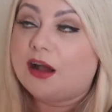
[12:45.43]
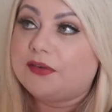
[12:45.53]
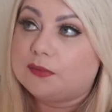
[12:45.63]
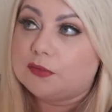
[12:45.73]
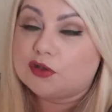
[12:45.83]

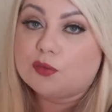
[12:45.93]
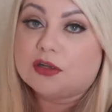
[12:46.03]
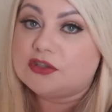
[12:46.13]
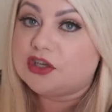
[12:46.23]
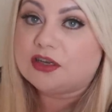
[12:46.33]
I've had much
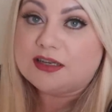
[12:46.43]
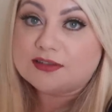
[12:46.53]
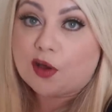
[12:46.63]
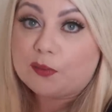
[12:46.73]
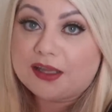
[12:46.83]
worse
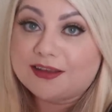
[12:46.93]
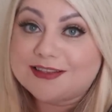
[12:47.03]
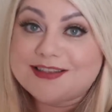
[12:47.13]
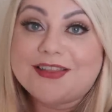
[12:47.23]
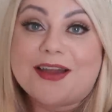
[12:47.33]
journeys up
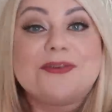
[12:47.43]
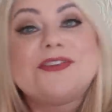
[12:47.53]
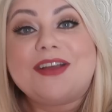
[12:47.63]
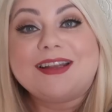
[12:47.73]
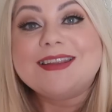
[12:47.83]
here, so that
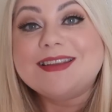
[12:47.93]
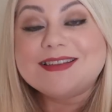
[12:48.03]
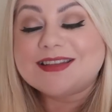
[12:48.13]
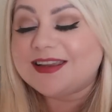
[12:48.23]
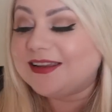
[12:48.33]
was fairly
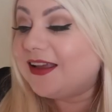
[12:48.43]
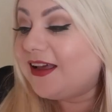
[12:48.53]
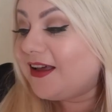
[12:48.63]
easy.